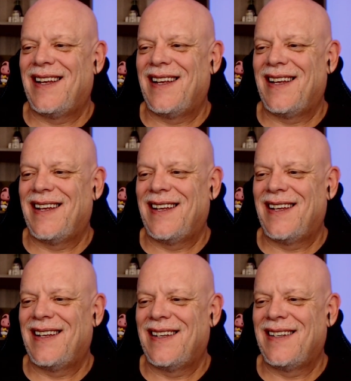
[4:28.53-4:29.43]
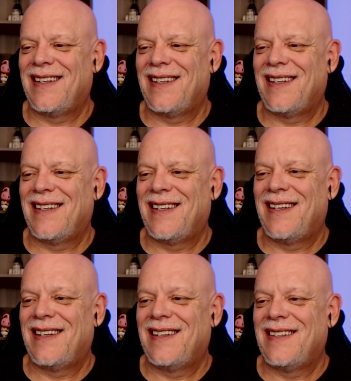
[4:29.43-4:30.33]

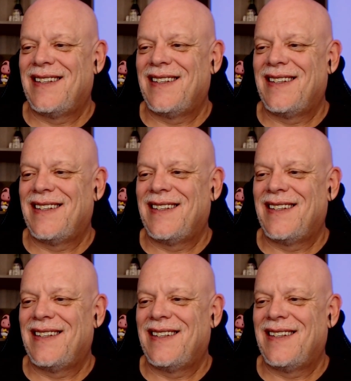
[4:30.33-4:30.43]
No one is speaking in this clip.